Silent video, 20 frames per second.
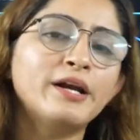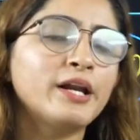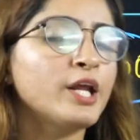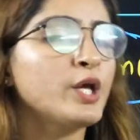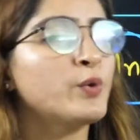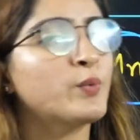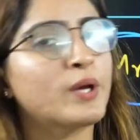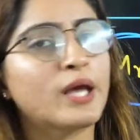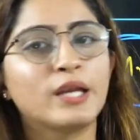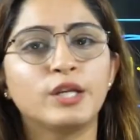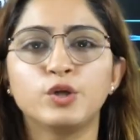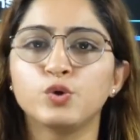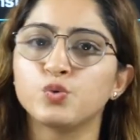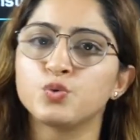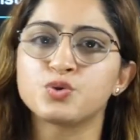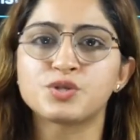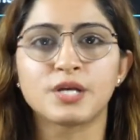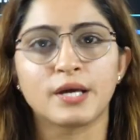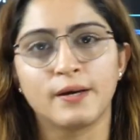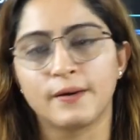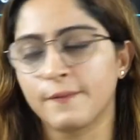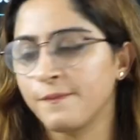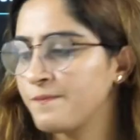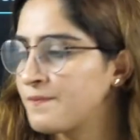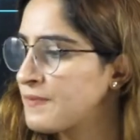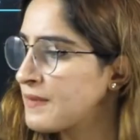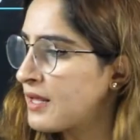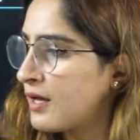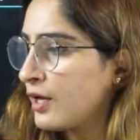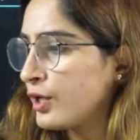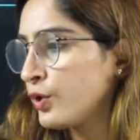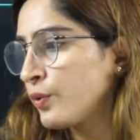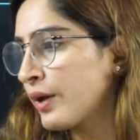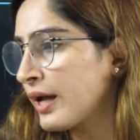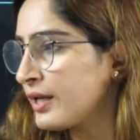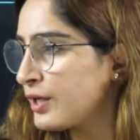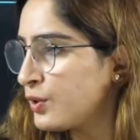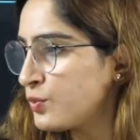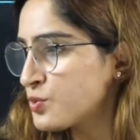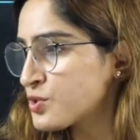you can use here. You can
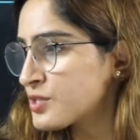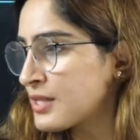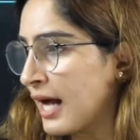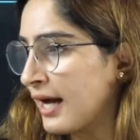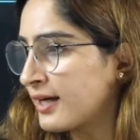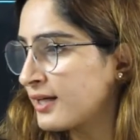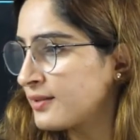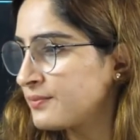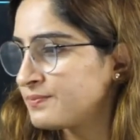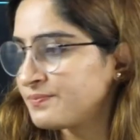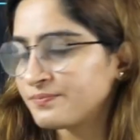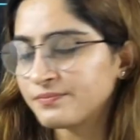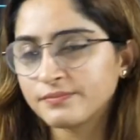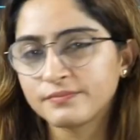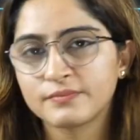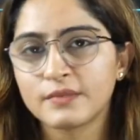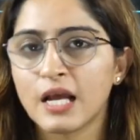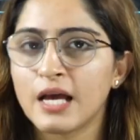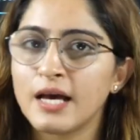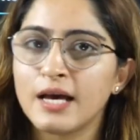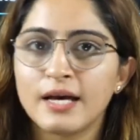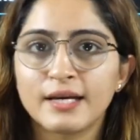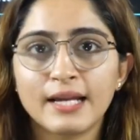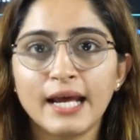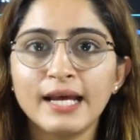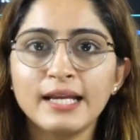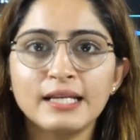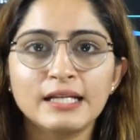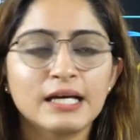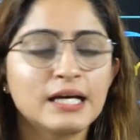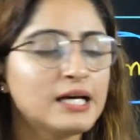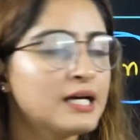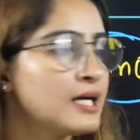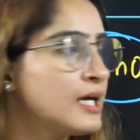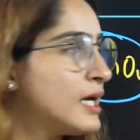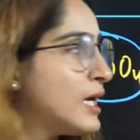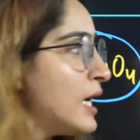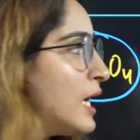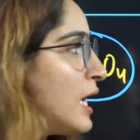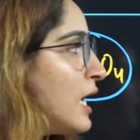use that, right?
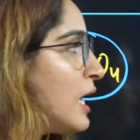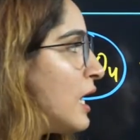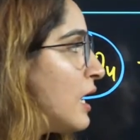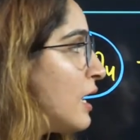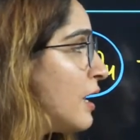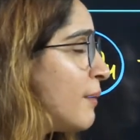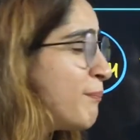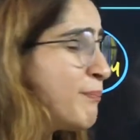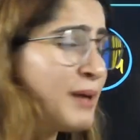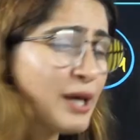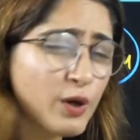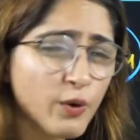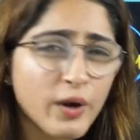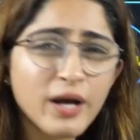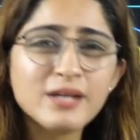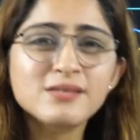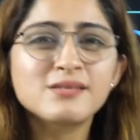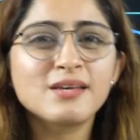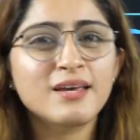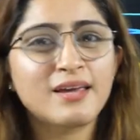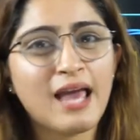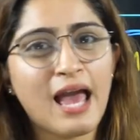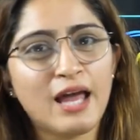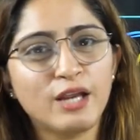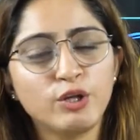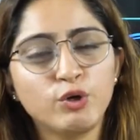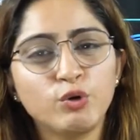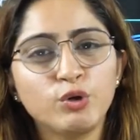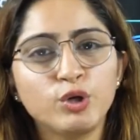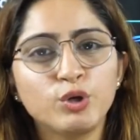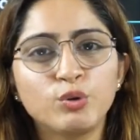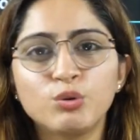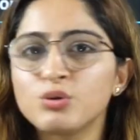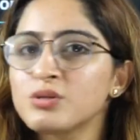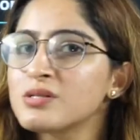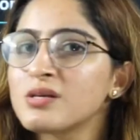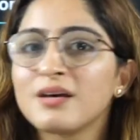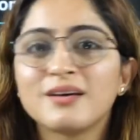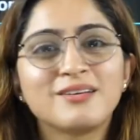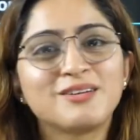POAC can you use?
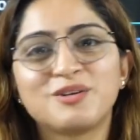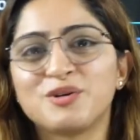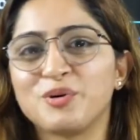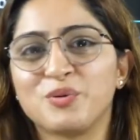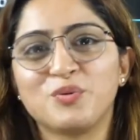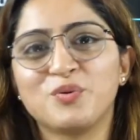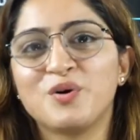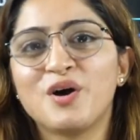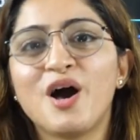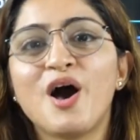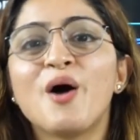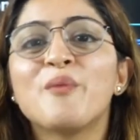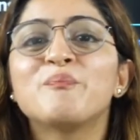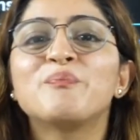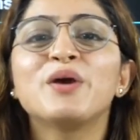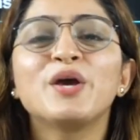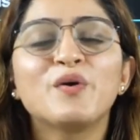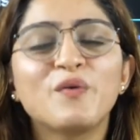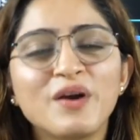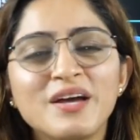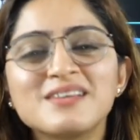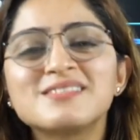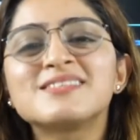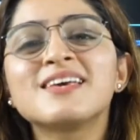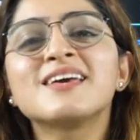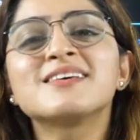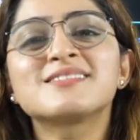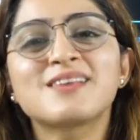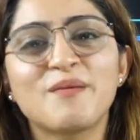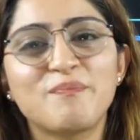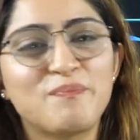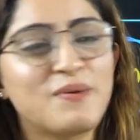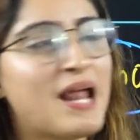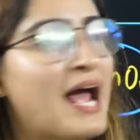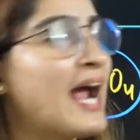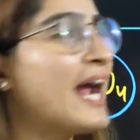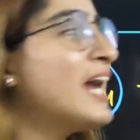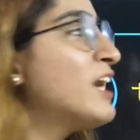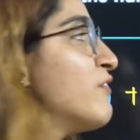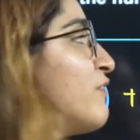No. POAC is
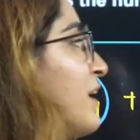applied when